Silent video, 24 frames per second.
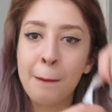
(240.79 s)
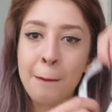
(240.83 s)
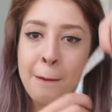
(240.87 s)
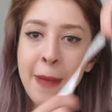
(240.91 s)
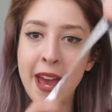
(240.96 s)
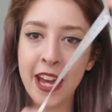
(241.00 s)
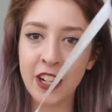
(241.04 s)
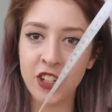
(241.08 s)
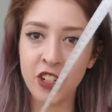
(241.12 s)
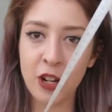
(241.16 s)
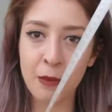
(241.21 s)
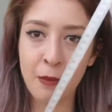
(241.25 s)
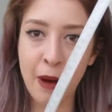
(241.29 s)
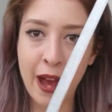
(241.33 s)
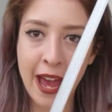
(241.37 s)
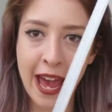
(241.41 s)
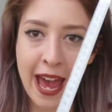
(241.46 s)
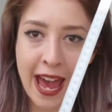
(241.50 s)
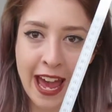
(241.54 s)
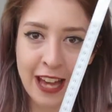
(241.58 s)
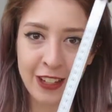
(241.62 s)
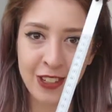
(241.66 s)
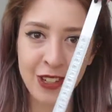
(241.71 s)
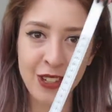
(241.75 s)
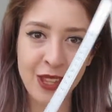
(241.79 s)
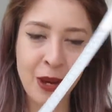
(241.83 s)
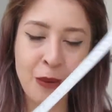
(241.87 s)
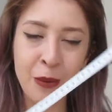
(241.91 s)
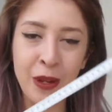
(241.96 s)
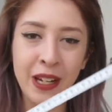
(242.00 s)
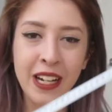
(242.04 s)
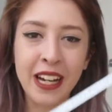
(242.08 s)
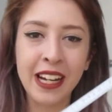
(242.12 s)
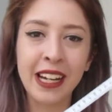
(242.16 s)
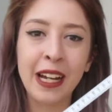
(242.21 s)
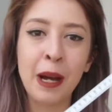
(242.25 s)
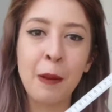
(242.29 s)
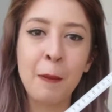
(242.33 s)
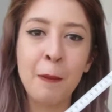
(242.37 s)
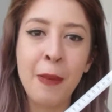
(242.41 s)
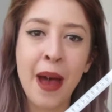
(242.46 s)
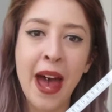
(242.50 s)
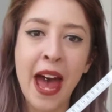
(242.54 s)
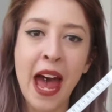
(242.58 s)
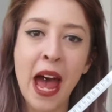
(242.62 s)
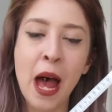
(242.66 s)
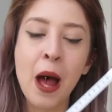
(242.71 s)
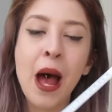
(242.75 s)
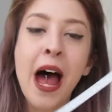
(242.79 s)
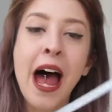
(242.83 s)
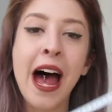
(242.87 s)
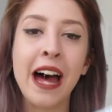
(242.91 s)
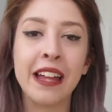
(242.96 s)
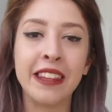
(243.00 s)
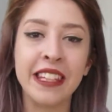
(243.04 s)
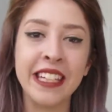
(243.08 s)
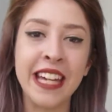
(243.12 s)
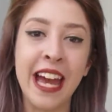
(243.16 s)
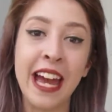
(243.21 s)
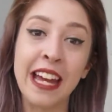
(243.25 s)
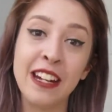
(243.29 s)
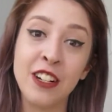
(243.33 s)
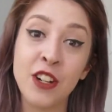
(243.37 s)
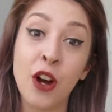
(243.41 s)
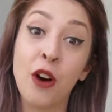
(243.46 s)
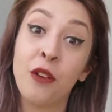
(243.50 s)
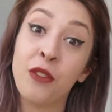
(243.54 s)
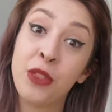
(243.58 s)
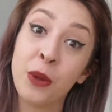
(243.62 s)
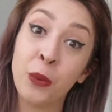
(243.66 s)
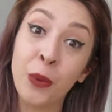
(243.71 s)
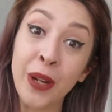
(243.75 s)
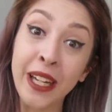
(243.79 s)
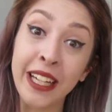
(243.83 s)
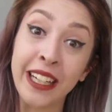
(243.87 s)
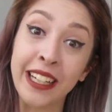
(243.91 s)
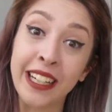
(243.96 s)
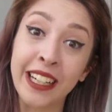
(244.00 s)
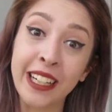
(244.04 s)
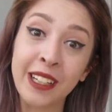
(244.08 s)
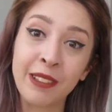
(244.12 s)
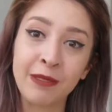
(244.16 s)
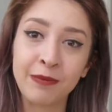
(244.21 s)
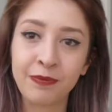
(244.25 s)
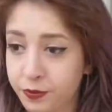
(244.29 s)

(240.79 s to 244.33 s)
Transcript: measure my hair so then we can compare at the end of the week.